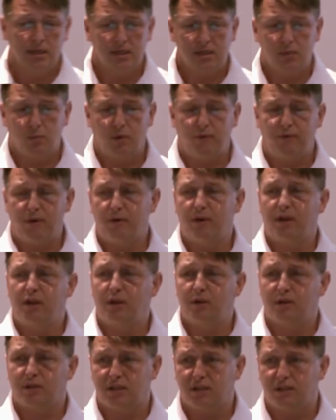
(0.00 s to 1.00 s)
So we're very
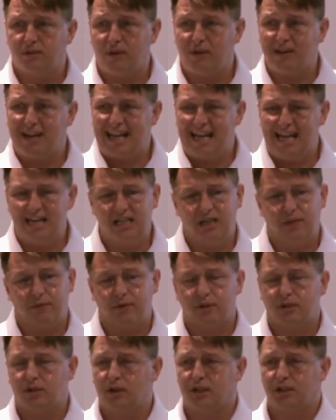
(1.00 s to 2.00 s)
used, and it's very easy
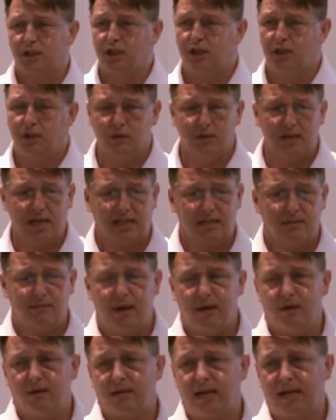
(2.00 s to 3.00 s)
for us to actually use
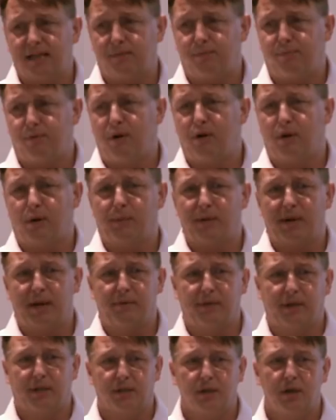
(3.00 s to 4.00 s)
XML as a programming
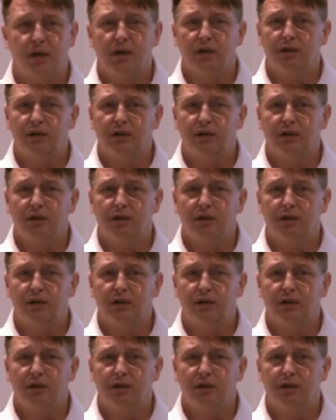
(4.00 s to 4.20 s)
language